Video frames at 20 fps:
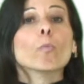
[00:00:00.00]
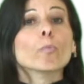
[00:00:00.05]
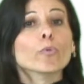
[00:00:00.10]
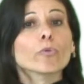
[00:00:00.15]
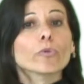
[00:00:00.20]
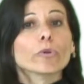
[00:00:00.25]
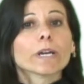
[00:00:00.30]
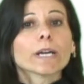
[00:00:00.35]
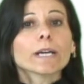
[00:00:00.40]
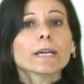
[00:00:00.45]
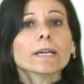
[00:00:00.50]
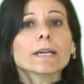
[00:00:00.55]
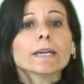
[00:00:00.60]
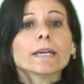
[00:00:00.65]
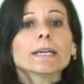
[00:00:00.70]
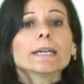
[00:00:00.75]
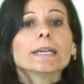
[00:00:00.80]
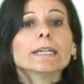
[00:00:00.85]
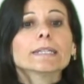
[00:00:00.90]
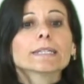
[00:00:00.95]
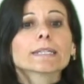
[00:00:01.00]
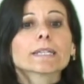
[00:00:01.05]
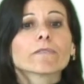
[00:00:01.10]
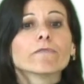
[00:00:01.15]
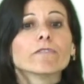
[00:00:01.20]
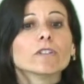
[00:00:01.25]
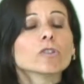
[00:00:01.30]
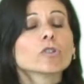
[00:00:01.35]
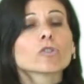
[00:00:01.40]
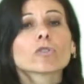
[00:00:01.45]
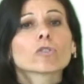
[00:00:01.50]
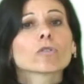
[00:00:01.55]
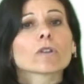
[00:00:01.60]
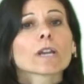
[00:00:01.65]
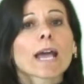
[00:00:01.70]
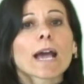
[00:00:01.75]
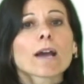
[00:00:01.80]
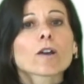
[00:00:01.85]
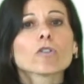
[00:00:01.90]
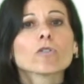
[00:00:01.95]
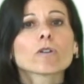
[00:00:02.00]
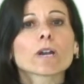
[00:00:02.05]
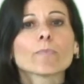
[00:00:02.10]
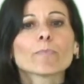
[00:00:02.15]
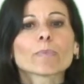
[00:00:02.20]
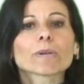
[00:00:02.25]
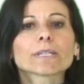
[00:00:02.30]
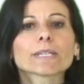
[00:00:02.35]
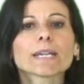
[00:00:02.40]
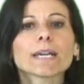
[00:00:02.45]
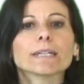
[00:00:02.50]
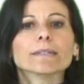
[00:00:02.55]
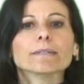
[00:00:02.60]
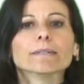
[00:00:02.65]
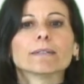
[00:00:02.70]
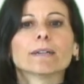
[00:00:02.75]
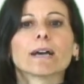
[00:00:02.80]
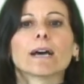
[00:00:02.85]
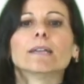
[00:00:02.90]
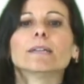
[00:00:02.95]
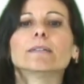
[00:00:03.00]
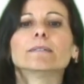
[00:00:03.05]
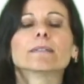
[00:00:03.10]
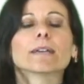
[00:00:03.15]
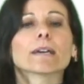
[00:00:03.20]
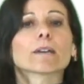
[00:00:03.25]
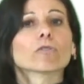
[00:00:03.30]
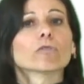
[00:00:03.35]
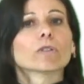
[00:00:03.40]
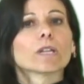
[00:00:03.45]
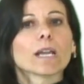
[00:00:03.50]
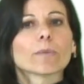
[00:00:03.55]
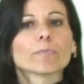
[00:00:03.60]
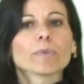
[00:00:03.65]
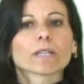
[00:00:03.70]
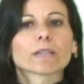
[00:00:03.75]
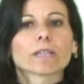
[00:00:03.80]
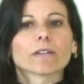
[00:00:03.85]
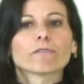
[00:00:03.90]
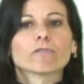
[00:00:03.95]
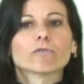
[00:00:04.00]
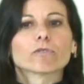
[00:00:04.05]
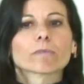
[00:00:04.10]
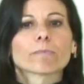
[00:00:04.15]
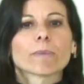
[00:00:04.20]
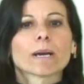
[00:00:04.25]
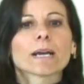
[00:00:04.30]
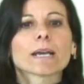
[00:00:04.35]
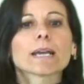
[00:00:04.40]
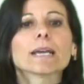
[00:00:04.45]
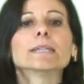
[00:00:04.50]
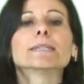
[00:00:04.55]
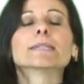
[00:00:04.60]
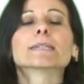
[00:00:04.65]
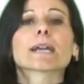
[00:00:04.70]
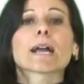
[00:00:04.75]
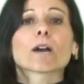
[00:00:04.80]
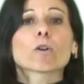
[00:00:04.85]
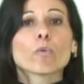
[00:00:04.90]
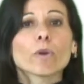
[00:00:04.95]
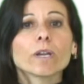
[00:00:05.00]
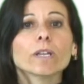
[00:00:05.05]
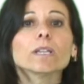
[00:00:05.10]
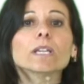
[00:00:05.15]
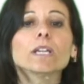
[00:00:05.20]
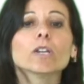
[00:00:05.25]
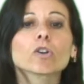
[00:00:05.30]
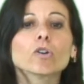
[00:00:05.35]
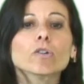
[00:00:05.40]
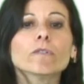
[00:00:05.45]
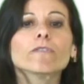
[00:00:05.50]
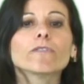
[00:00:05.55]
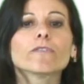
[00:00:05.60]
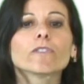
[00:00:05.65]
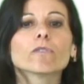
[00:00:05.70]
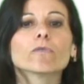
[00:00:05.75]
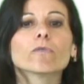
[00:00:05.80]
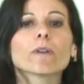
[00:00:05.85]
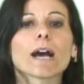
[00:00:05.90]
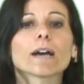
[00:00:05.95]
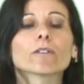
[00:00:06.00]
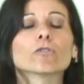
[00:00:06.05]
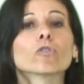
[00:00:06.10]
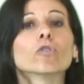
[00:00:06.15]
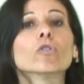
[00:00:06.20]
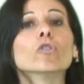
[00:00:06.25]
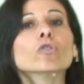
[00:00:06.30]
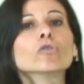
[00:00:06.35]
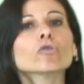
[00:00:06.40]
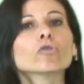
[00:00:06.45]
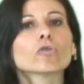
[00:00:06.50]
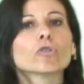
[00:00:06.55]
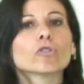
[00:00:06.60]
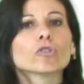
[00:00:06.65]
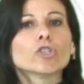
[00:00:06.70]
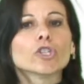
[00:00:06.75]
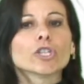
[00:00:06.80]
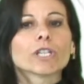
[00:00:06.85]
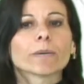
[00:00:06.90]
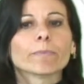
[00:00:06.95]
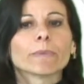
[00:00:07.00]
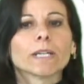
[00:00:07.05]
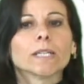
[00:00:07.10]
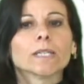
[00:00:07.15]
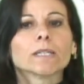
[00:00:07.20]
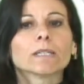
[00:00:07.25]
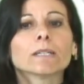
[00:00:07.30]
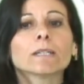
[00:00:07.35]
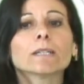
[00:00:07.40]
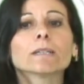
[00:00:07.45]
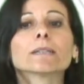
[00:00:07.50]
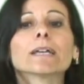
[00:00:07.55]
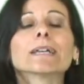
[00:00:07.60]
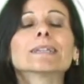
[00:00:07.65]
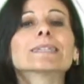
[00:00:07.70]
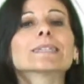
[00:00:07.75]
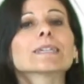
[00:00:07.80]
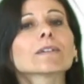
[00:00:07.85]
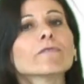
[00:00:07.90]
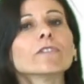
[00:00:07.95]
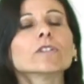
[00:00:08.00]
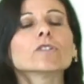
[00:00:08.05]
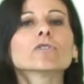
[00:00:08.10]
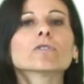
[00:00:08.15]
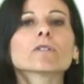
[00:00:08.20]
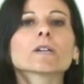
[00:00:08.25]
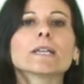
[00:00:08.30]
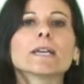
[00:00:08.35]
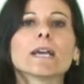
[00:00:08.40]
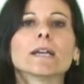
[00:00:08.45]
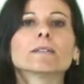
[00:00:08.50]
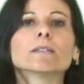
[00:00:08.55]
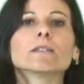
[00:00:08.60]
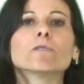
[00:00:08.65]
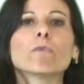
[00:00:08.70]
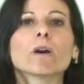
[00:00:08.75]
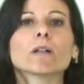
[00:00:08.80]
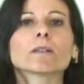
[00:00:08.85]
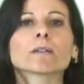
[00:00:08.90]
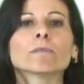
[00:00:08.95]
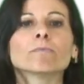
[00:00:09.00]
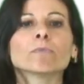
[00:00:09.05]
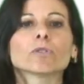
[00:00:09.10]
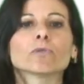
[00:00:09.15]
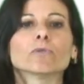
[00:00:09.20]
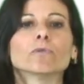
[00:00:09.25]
Or the service isn't yet present within the platform and will therefore be ontologically configured by Welcome To's customer service,